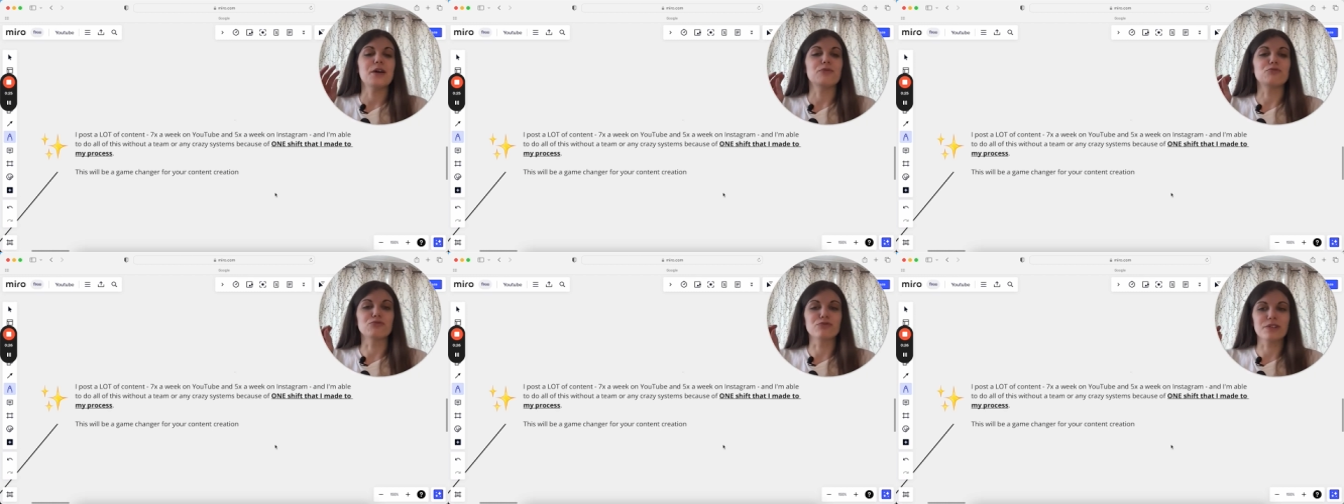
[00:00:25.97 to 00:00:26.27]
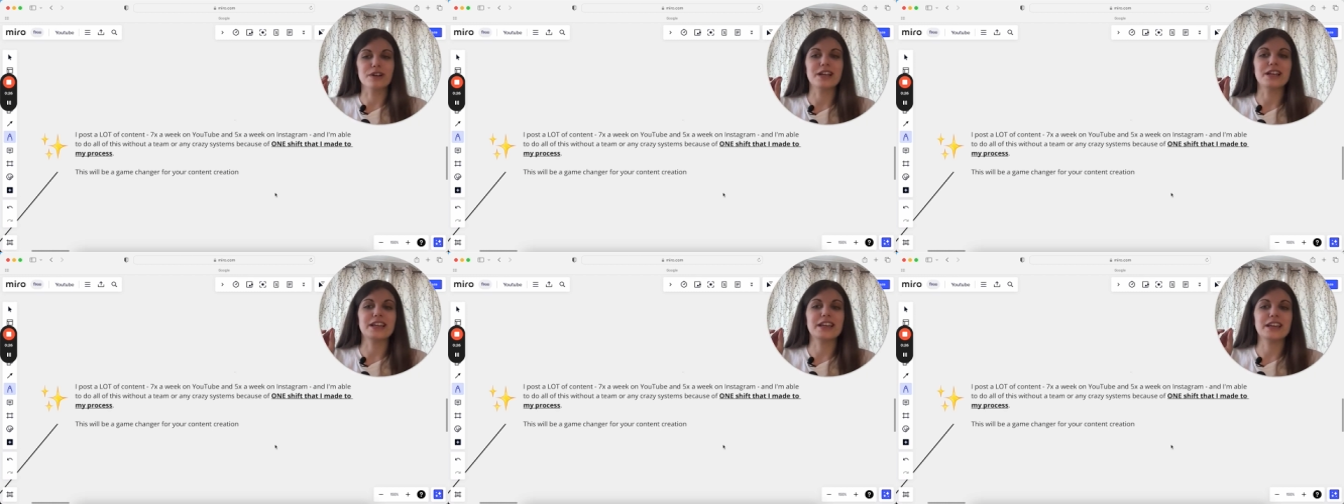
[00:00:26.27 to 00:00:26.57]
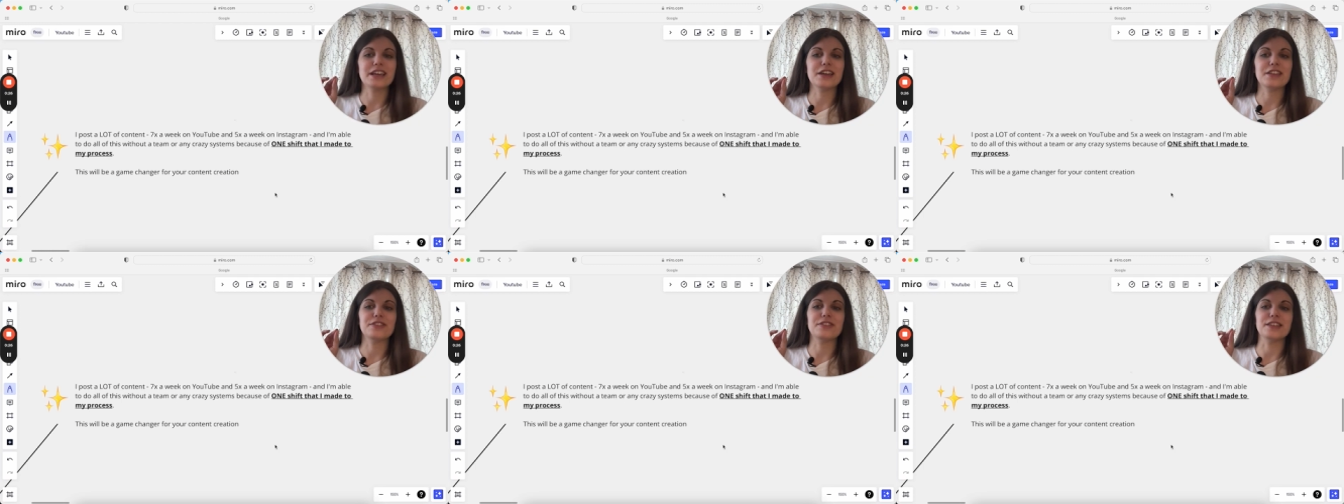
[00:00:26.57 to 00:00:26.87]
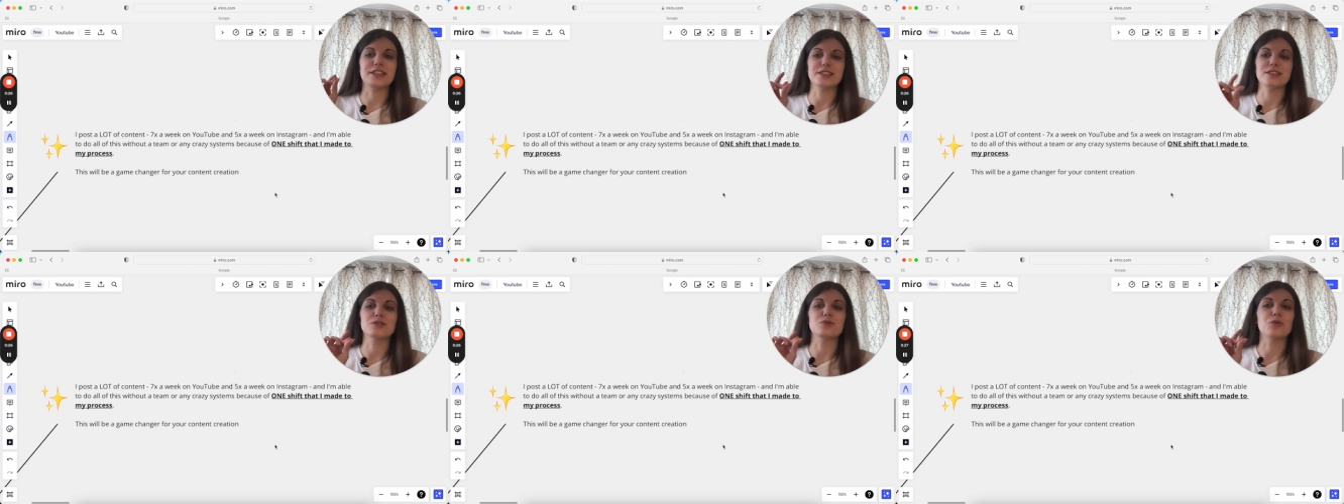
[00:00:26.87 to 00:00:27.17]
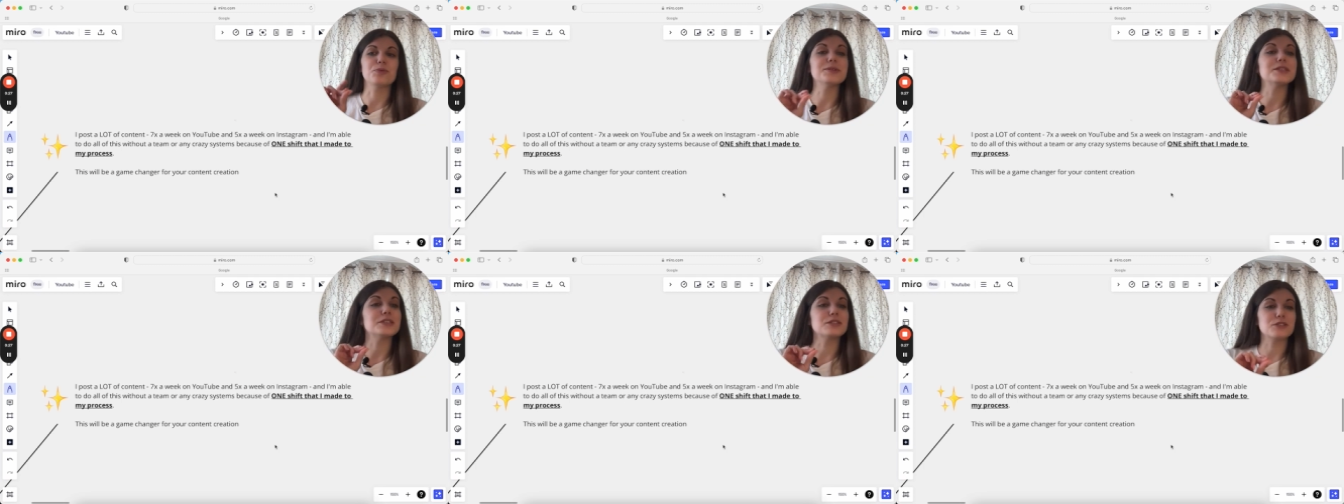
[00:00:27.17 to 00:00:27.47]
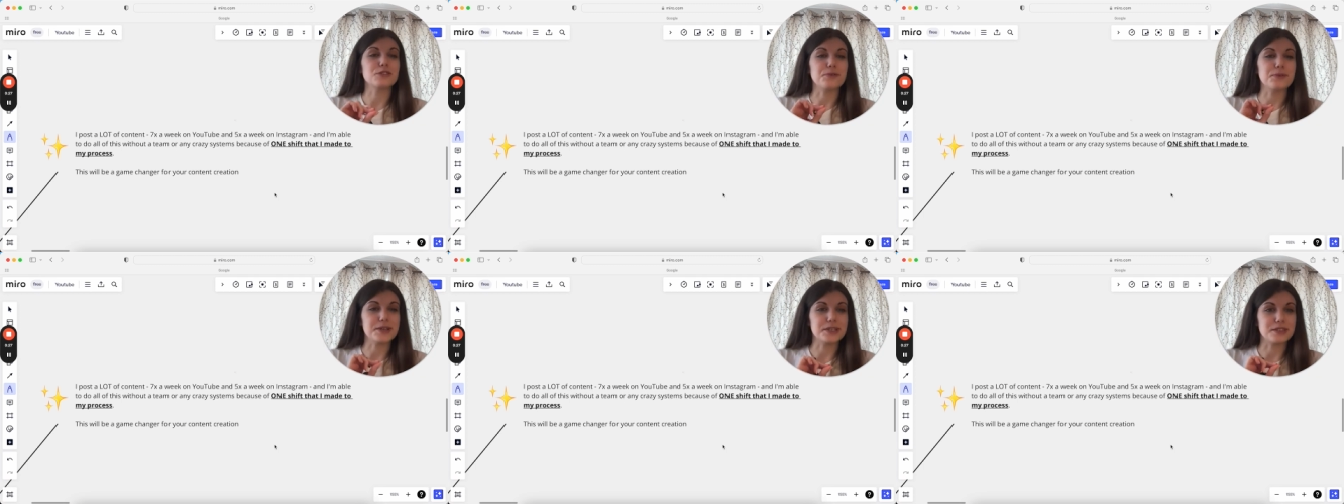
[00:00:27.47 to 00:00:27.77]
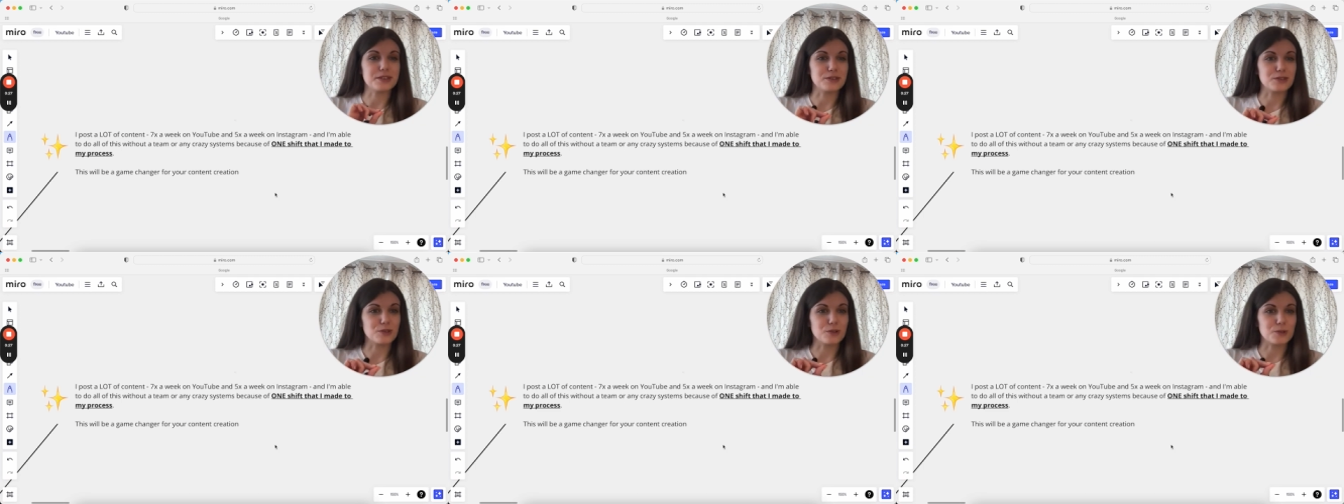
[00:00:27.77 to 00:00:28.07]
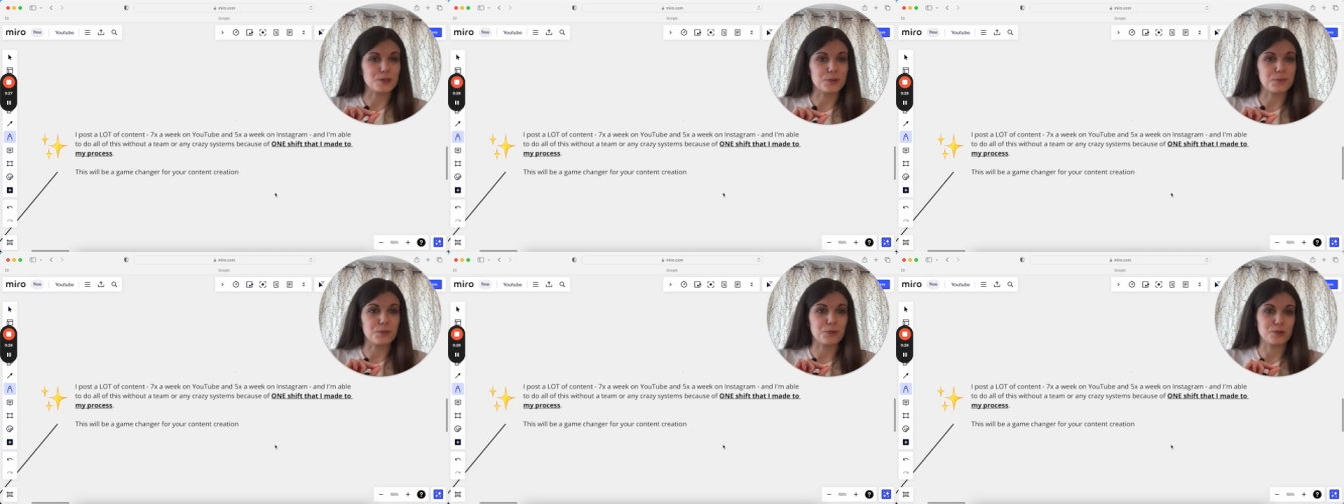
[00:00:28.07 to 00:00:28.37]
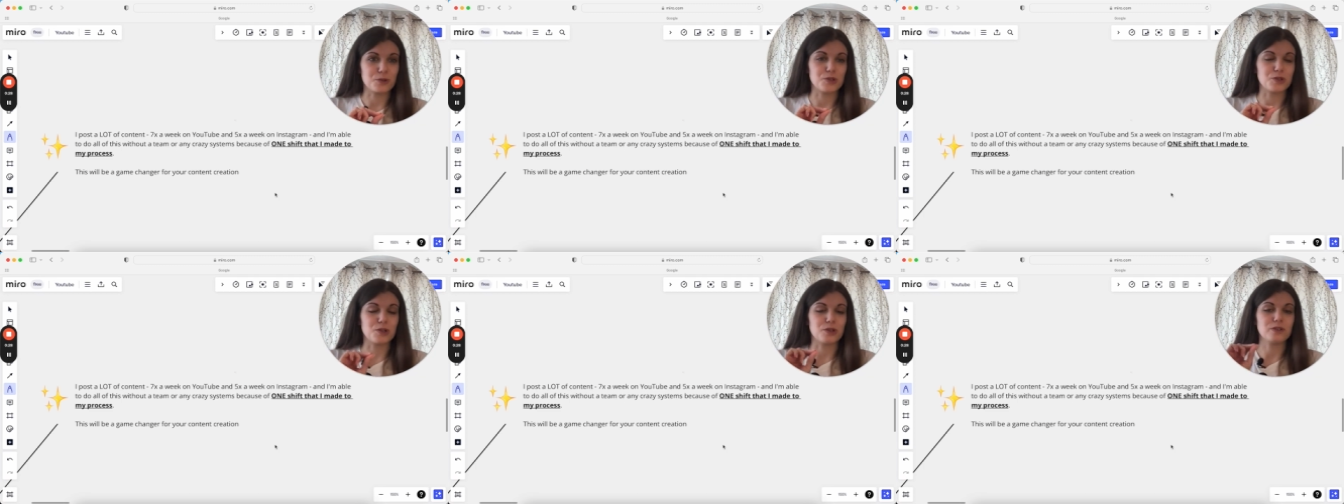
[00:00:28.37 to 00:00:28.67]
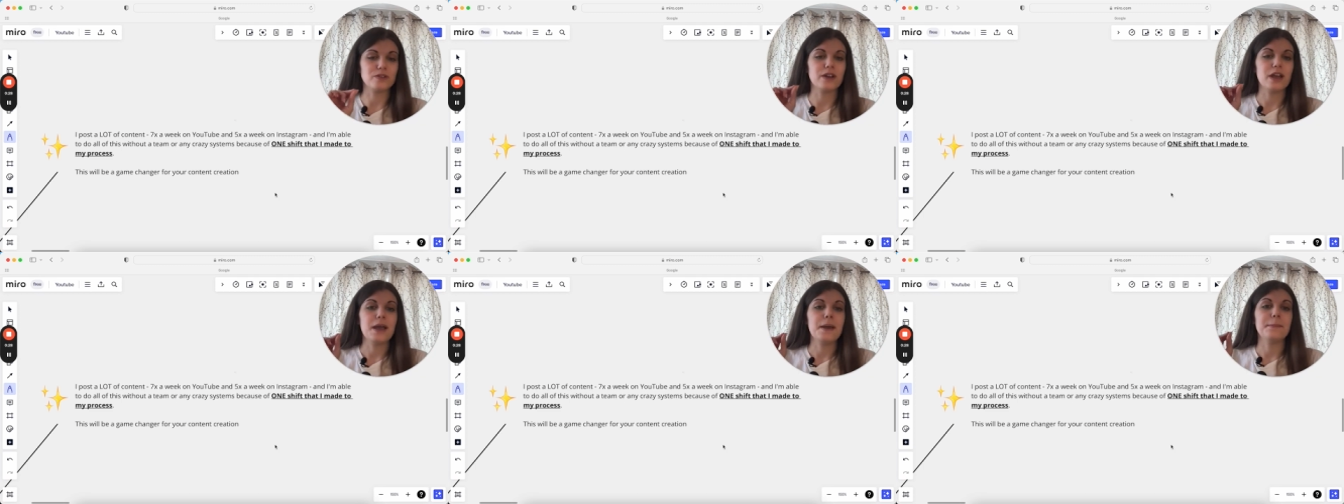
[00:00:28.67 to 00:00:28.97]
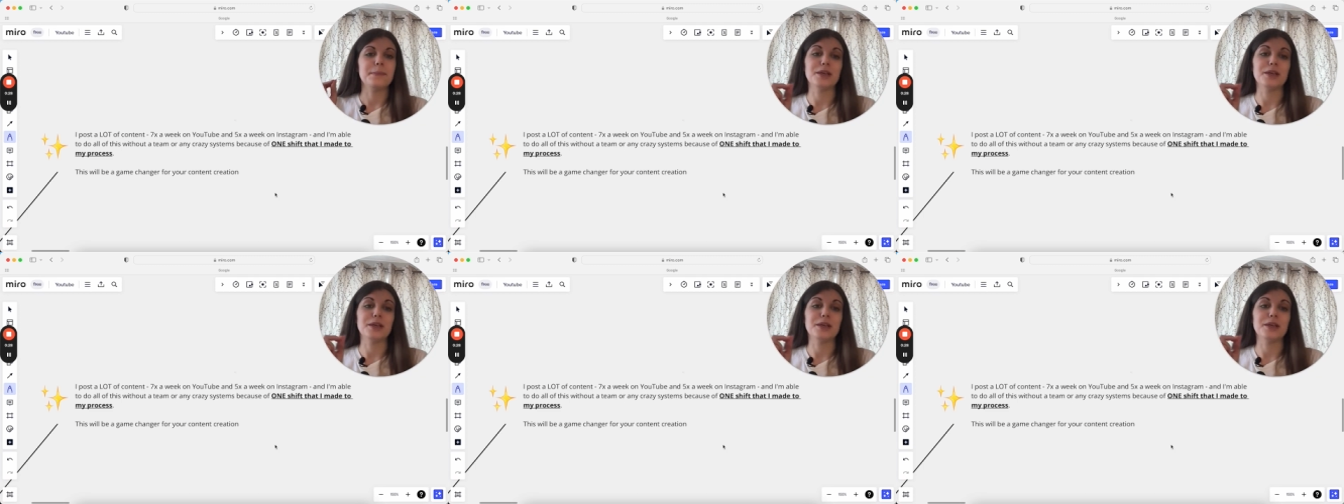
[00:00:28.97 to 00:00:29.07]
Really, this has all been so easy and so simple to do